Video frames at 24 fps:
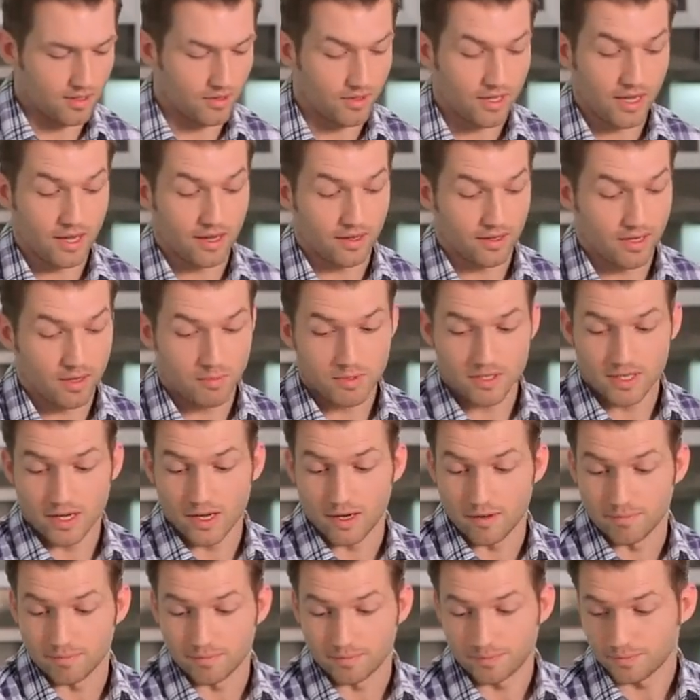Okay, now we're
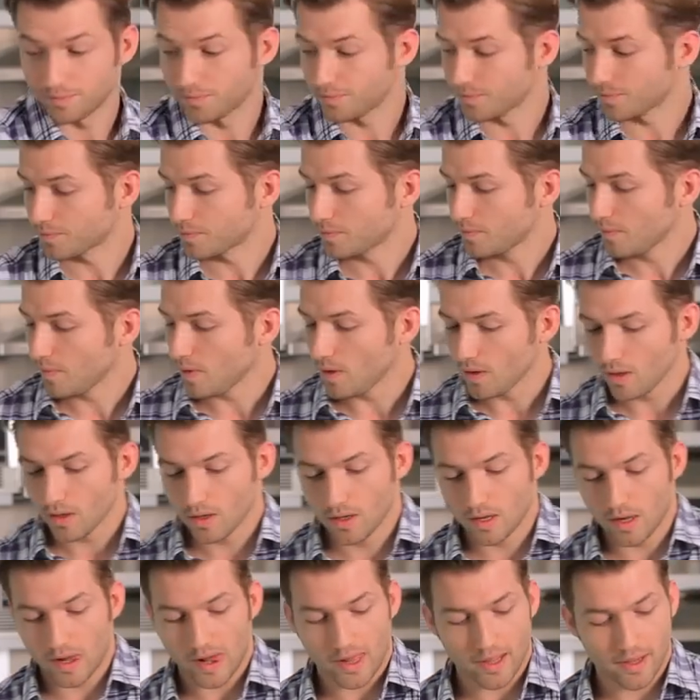done.
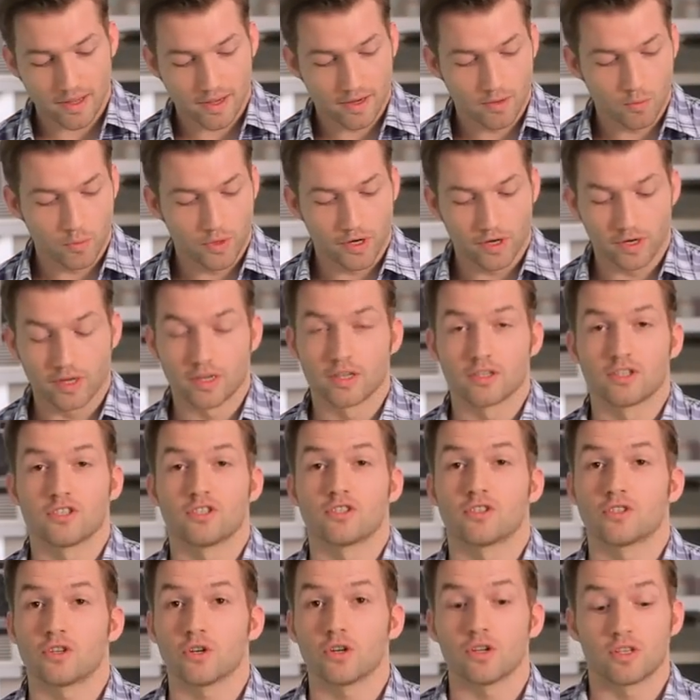And we are gonna
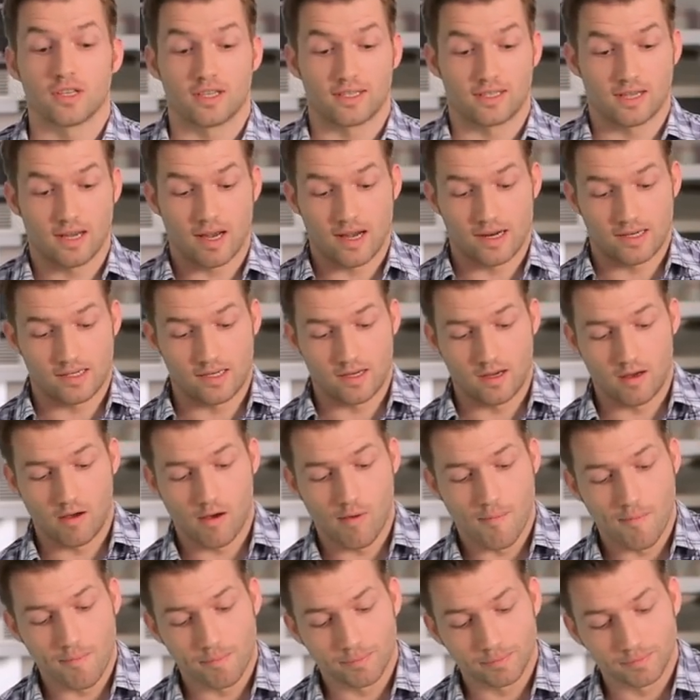stir this
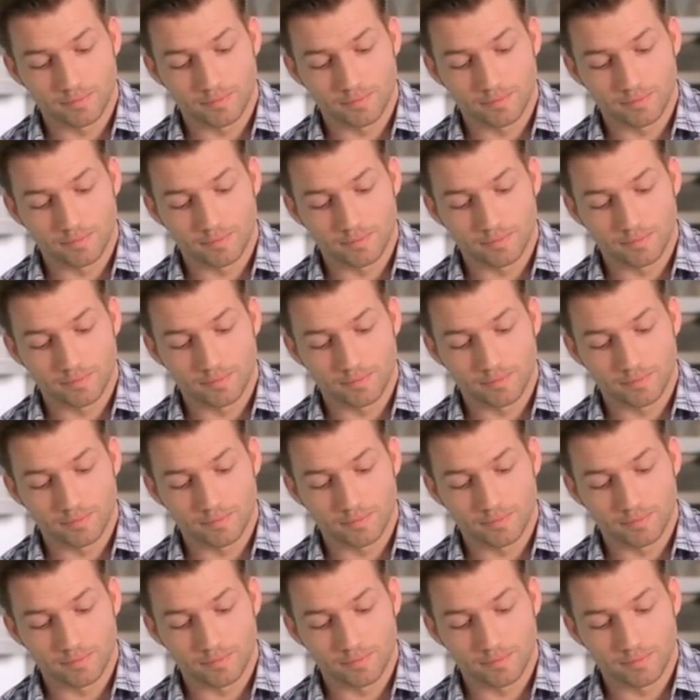cocktail